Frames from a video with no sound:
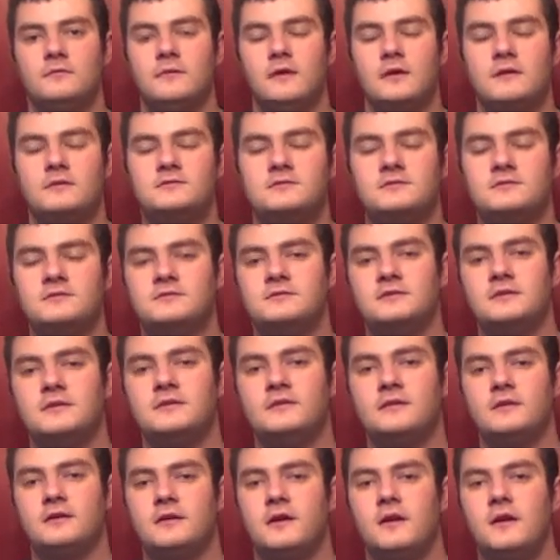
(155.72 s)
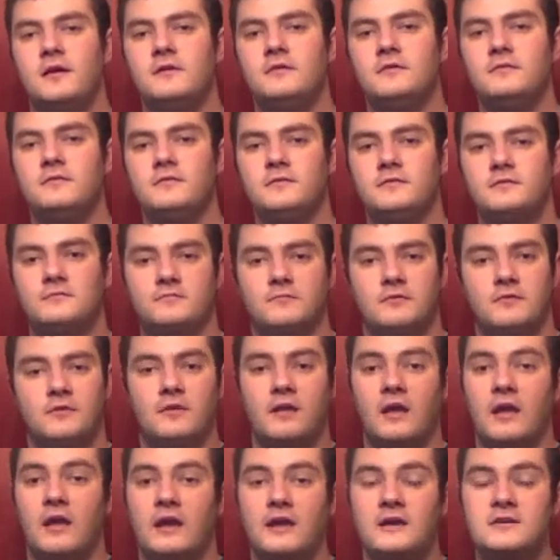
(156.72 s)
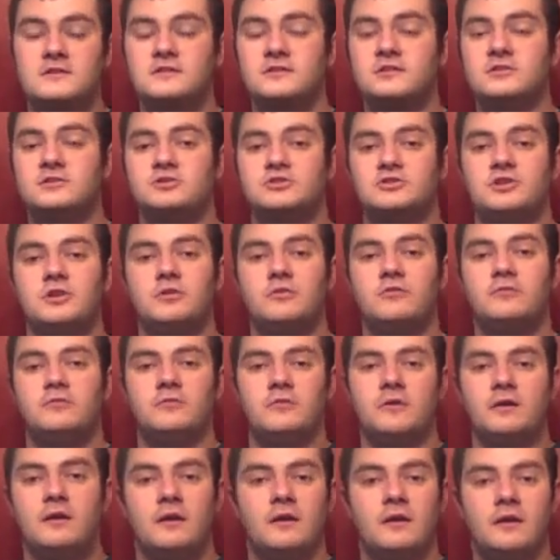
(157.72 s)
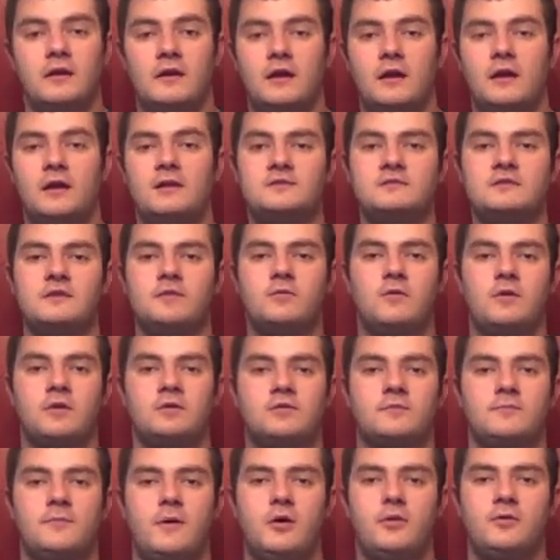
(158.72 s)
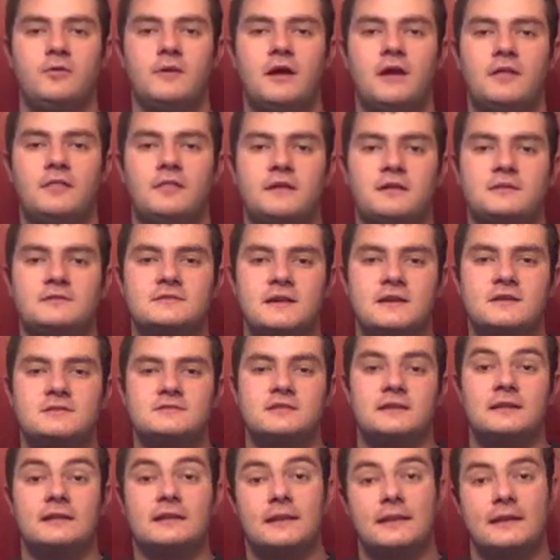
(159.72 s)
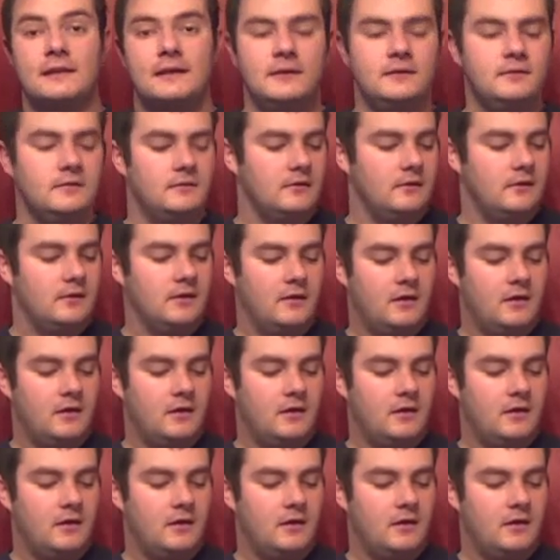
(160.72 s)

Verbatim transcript: As you can see, the gun, easy to shoot, easy to work the bolt now that it's actually clean.